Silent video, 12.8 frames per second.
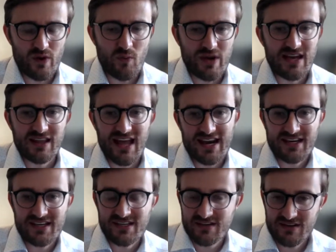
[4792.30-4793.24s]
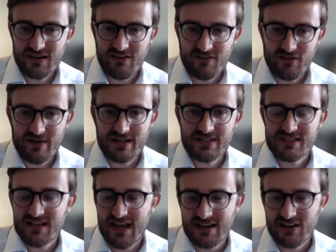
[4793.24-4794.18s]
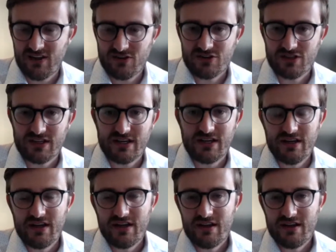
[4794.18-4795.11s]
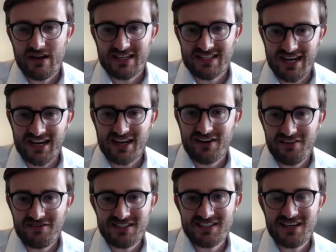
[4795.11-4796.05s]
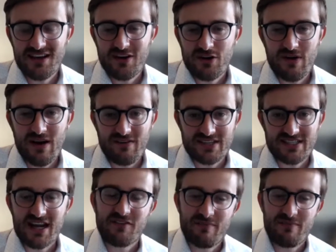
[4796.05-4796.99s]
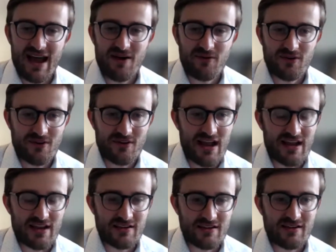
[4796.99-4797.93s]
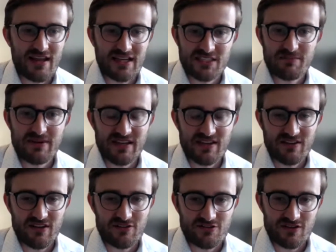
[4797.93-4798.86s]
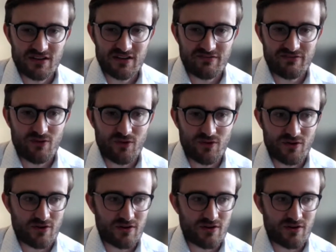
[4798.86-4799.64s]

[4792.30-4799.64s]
We elect governments and largely executives who have a ton of power, and they speak largely for